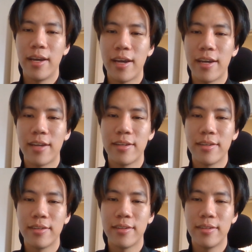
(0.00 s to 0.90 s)
and
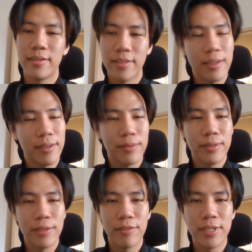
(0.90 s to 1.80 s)

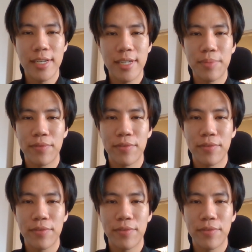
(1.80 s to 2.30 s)
the results speak for